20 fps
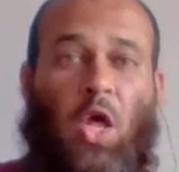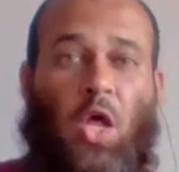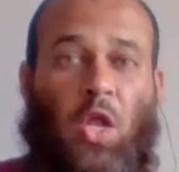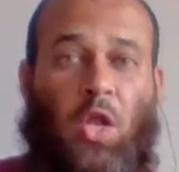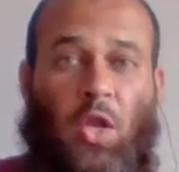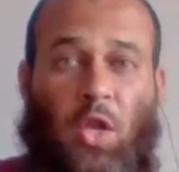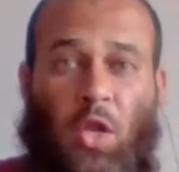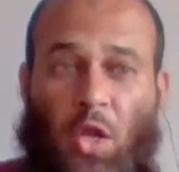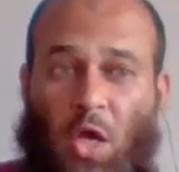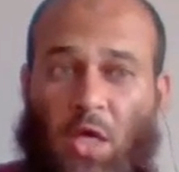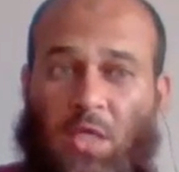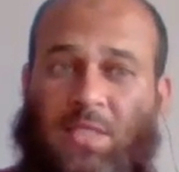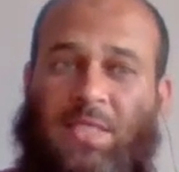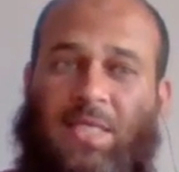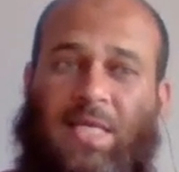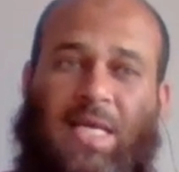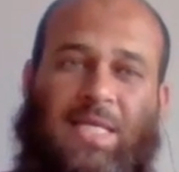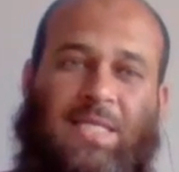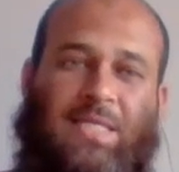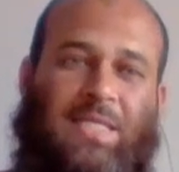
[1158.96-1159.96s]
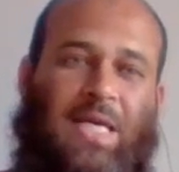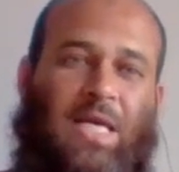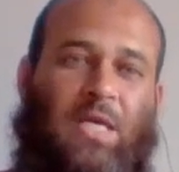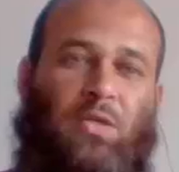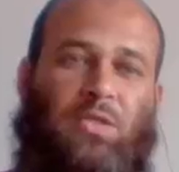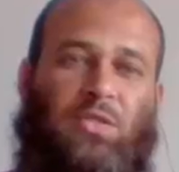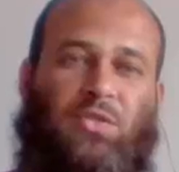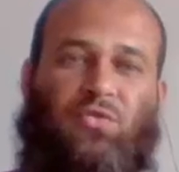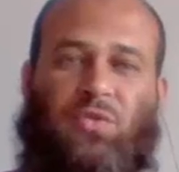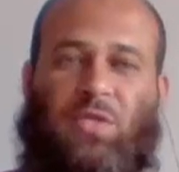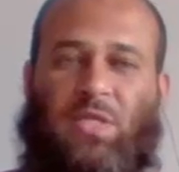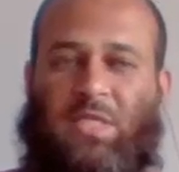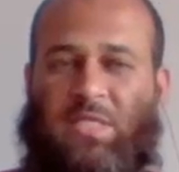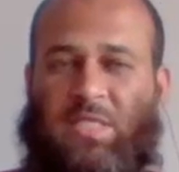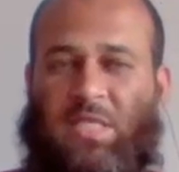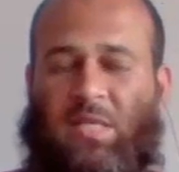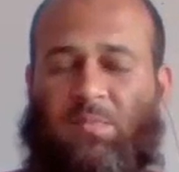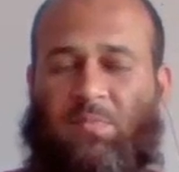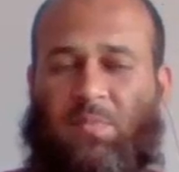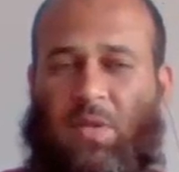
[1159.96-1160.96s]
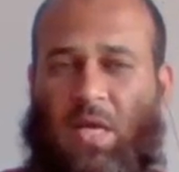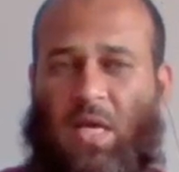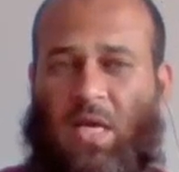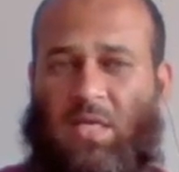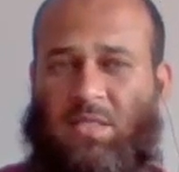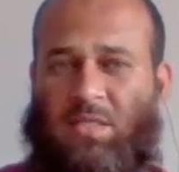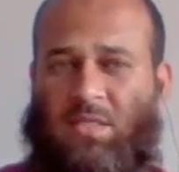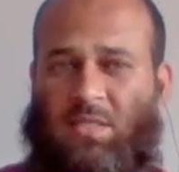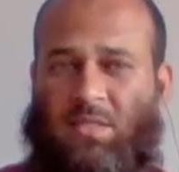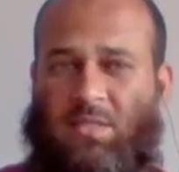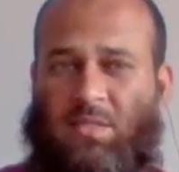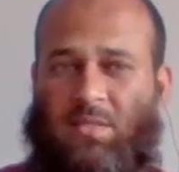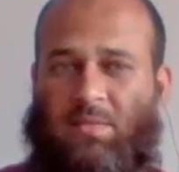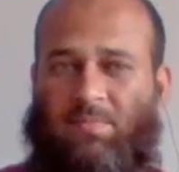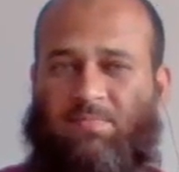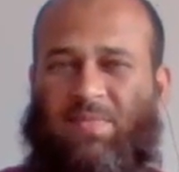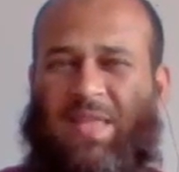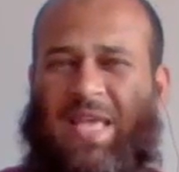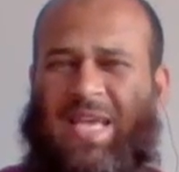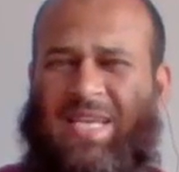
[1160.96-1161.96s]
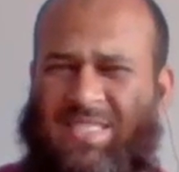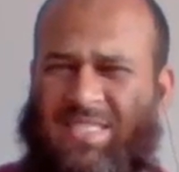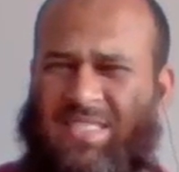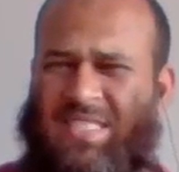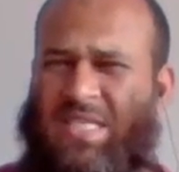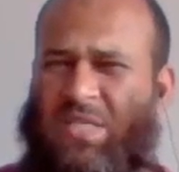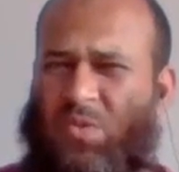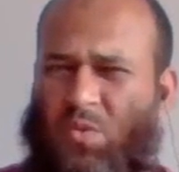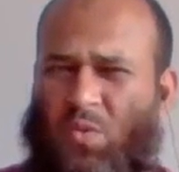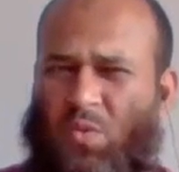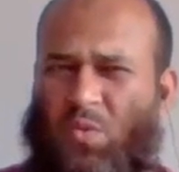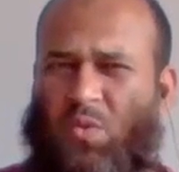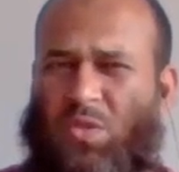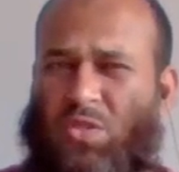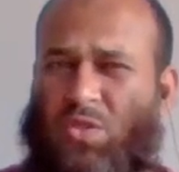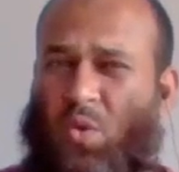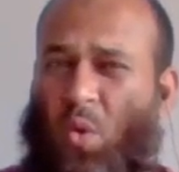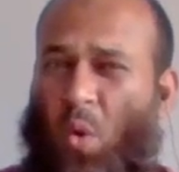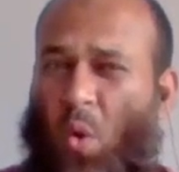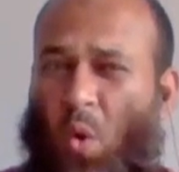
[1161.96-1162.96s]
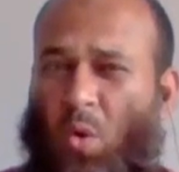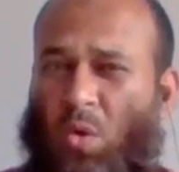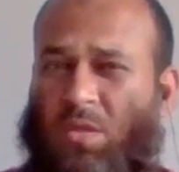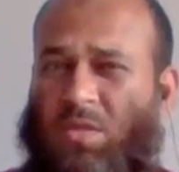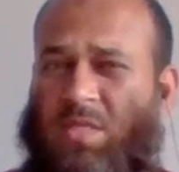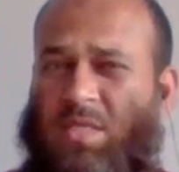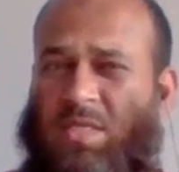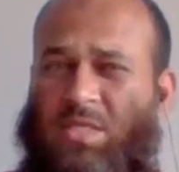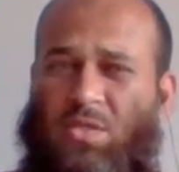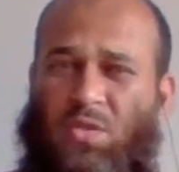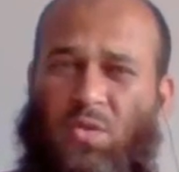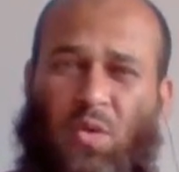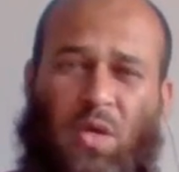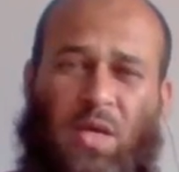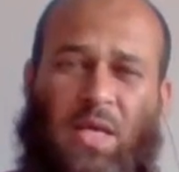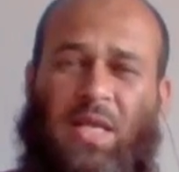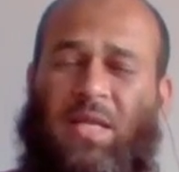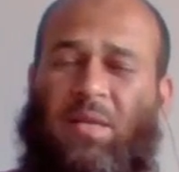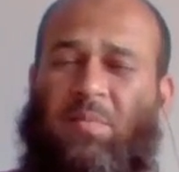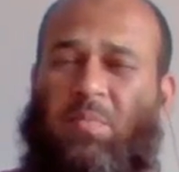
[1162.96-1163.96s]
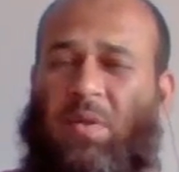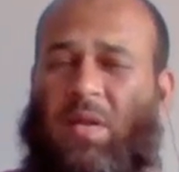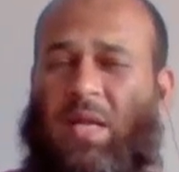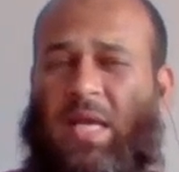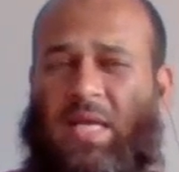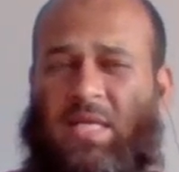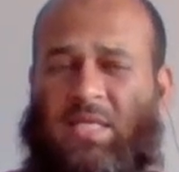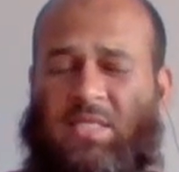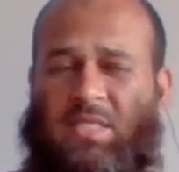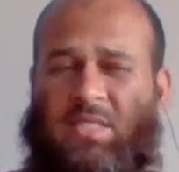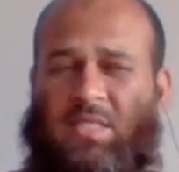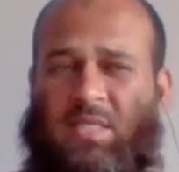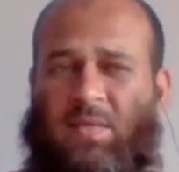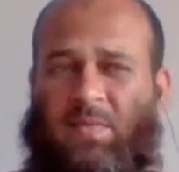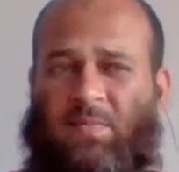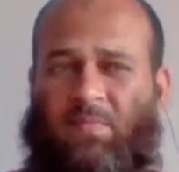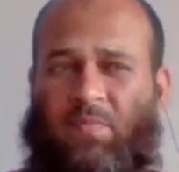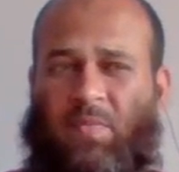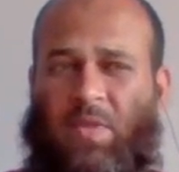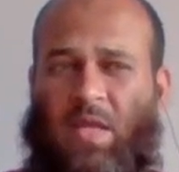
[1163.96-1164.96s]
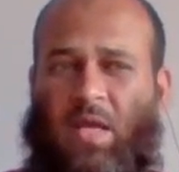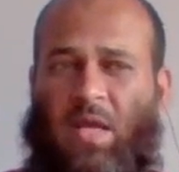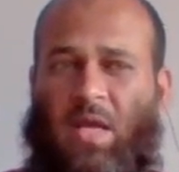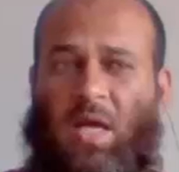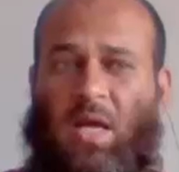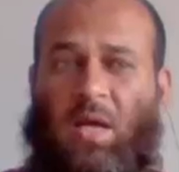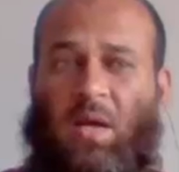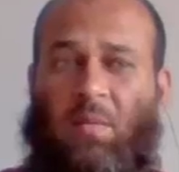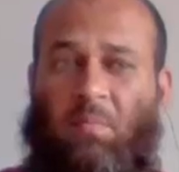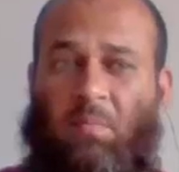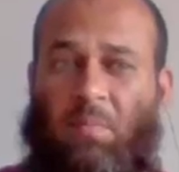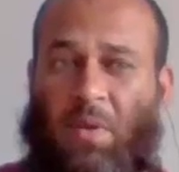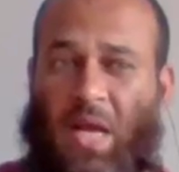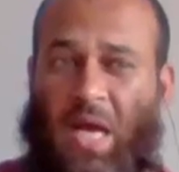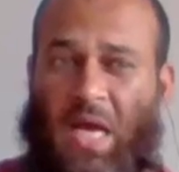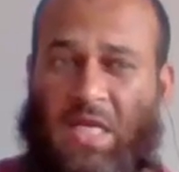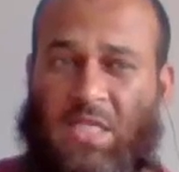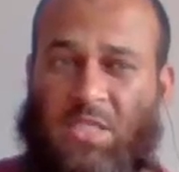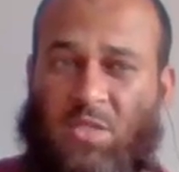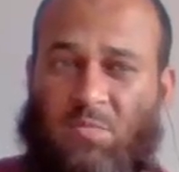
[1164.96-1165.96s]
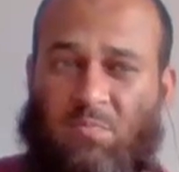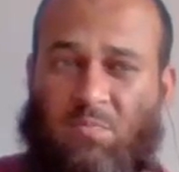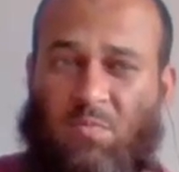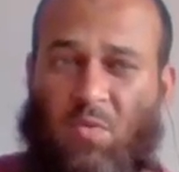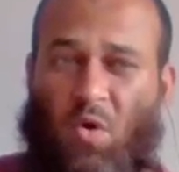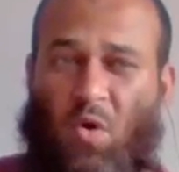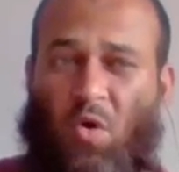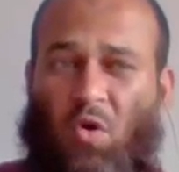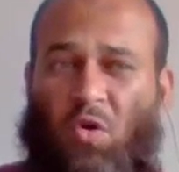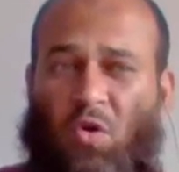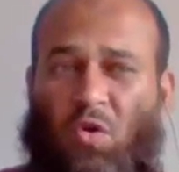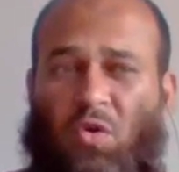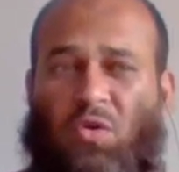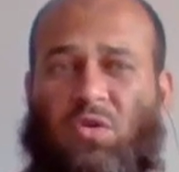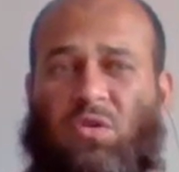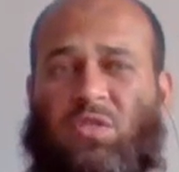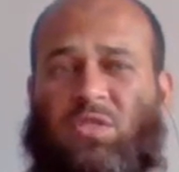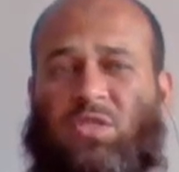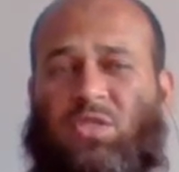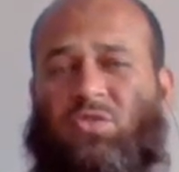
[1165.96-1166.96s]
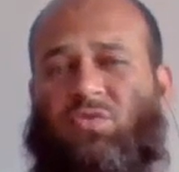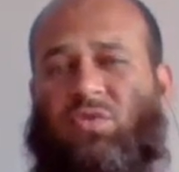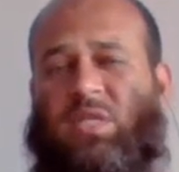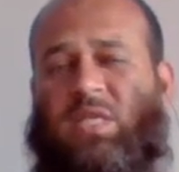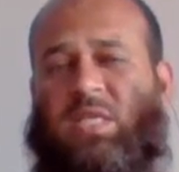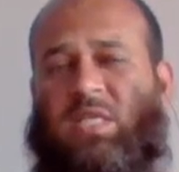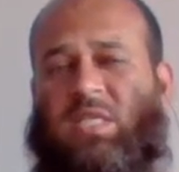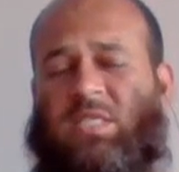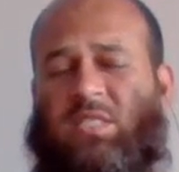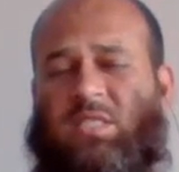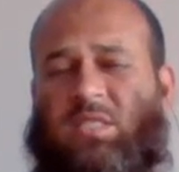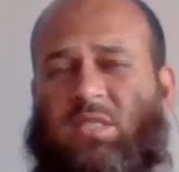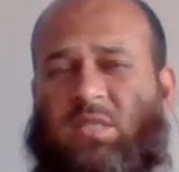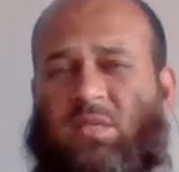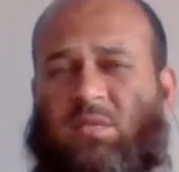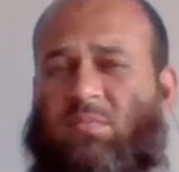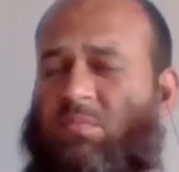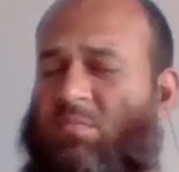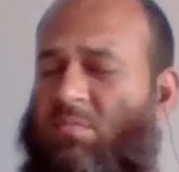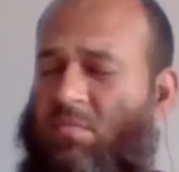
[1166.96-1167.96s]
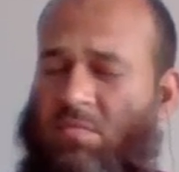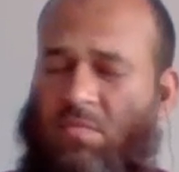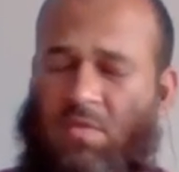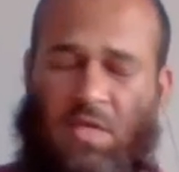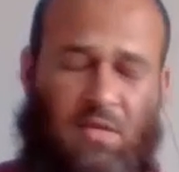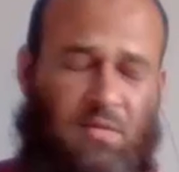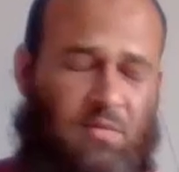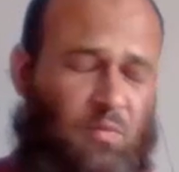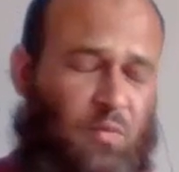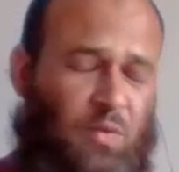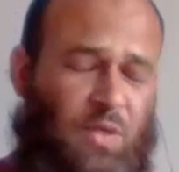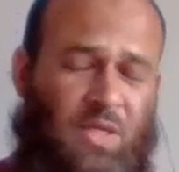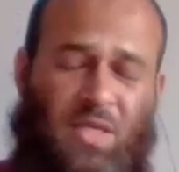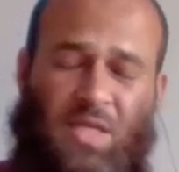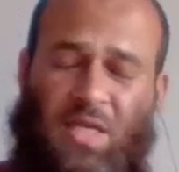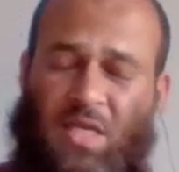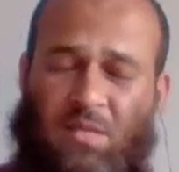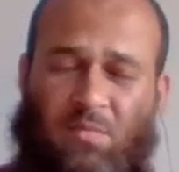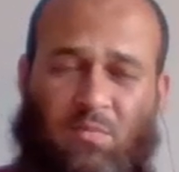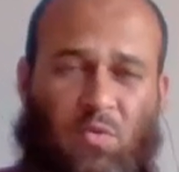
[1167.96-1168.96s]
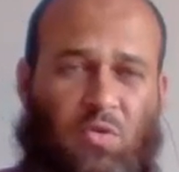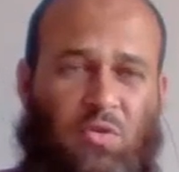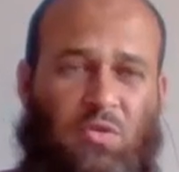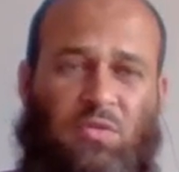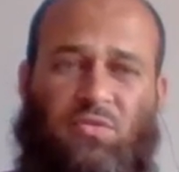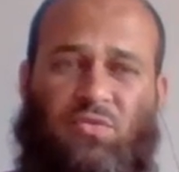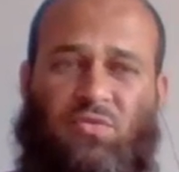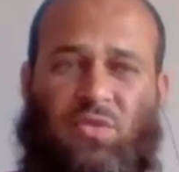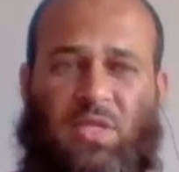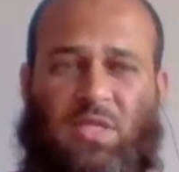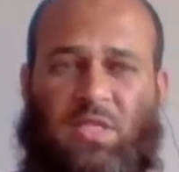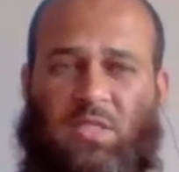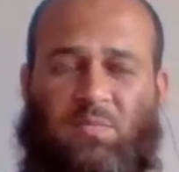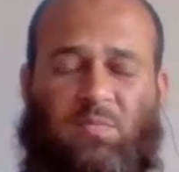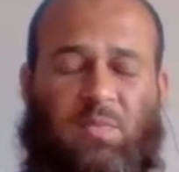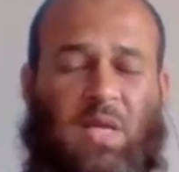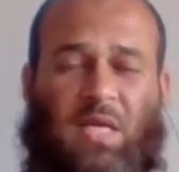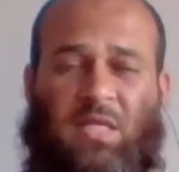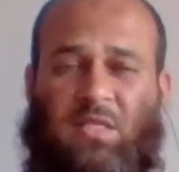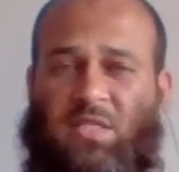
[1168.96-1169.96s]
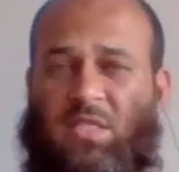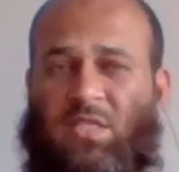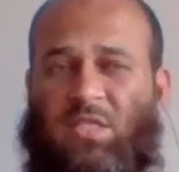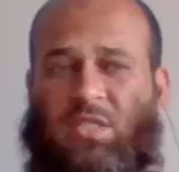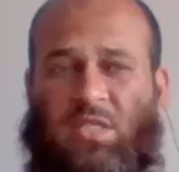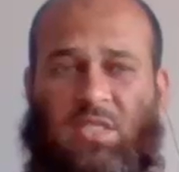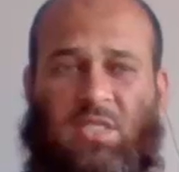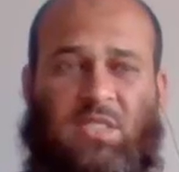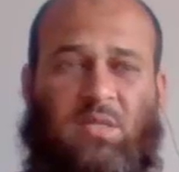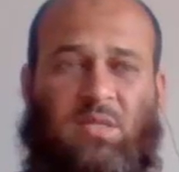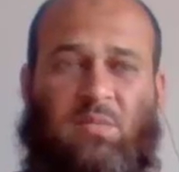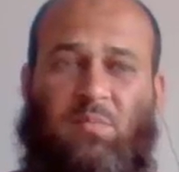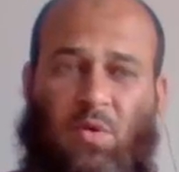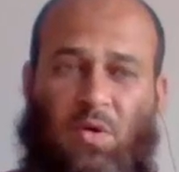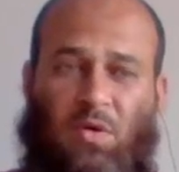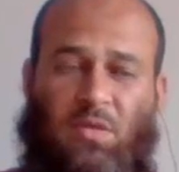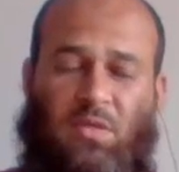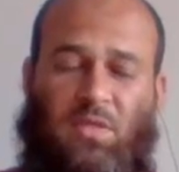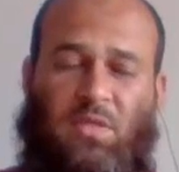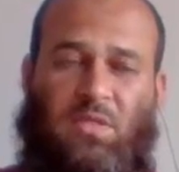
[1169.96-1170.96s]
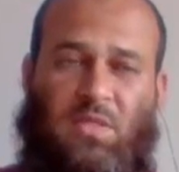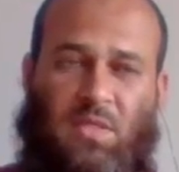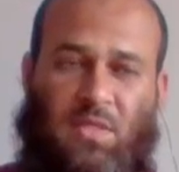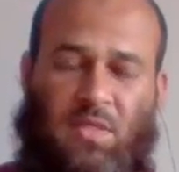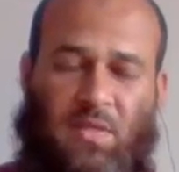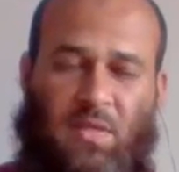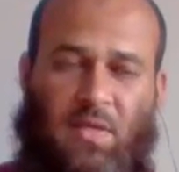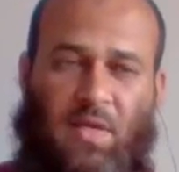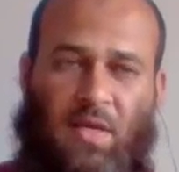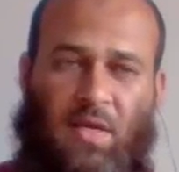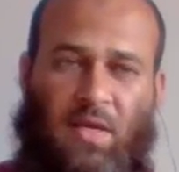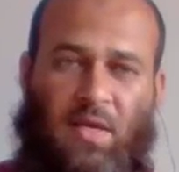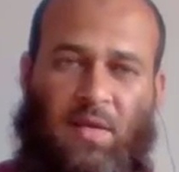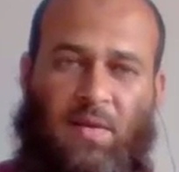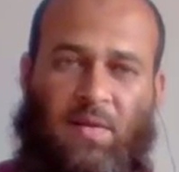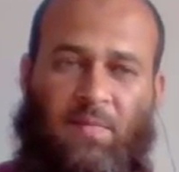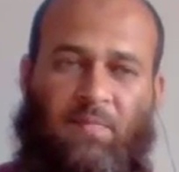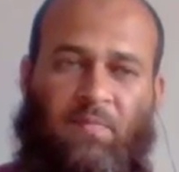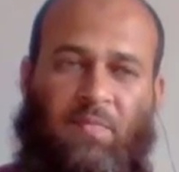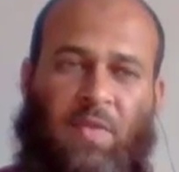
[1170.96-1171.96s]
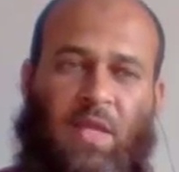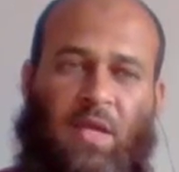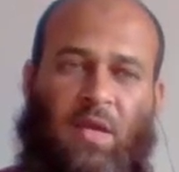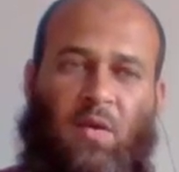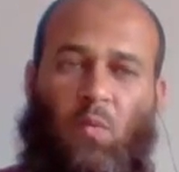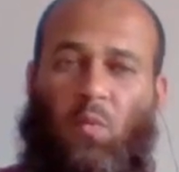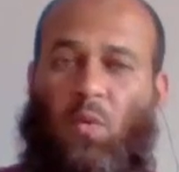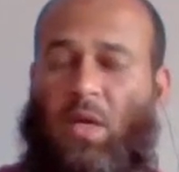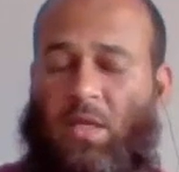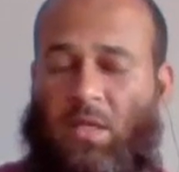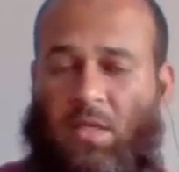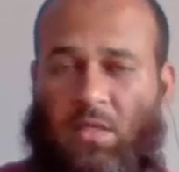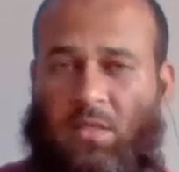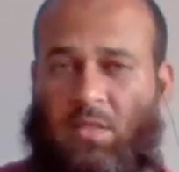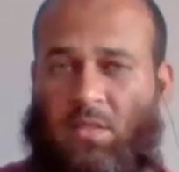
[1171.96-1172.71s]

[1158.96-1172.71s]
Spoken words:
not cut down trees and plants as their roots hold the soil in place. Plant more trees. We need more trees. Plantation is important. 1.